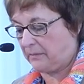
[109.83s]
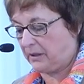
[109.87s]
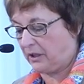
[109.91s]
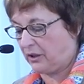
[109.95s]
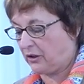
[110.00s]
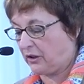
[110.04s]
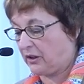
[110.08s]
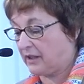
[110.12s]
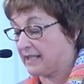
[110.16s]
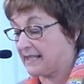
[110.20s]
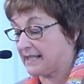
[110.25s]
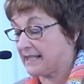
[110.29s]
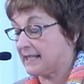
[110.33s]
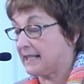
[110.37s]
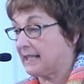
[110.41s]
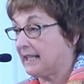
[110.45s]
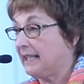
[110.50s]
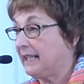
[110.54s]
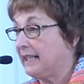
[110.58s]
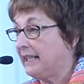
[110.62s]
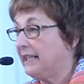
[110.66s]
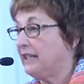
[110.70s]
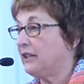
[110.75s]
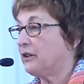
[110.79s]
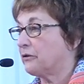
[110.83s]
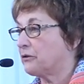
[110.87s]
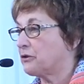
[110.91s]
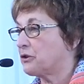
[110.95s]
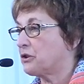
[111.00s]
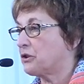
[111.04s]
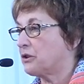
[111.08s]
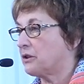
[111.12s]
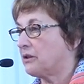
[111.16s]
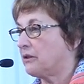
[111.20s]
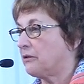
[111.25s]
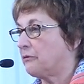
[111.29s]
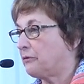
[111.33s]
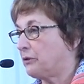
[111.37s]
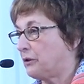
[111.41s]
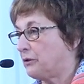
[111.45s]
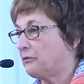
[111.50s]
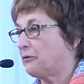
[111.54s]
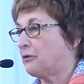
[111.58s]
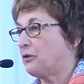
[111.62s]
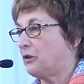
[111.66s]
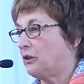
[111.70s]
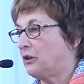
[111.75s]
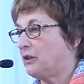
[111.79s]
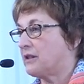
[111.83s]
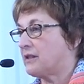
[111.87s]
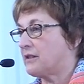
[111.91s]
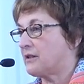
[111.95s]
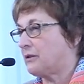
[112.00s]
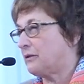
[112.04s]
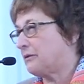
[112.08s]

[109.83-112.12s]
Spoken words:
because he, of course,